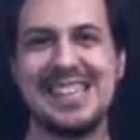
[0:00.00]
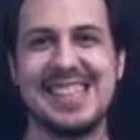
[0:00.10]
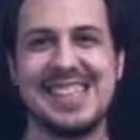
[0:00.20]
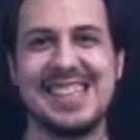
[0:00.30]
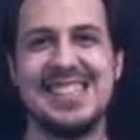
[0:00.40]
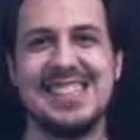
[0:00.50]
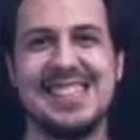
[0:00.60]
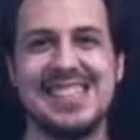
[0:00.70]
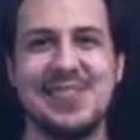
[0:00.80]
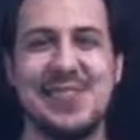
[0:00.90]
He
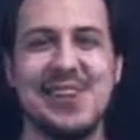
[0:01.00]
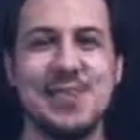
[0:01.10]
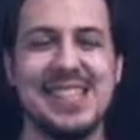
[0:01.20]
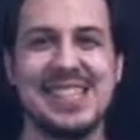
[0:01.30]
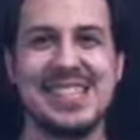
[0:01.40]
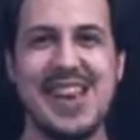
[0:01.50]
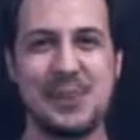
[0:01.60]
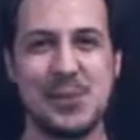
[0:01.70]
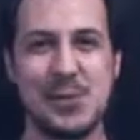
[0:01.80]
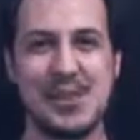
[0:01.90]
doesn't want to be in this
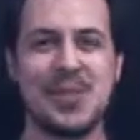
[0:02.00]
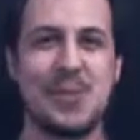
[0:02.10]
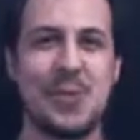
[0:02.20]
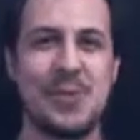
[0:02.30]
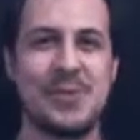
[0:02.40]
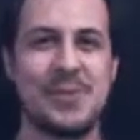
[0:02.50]
time loop anymore.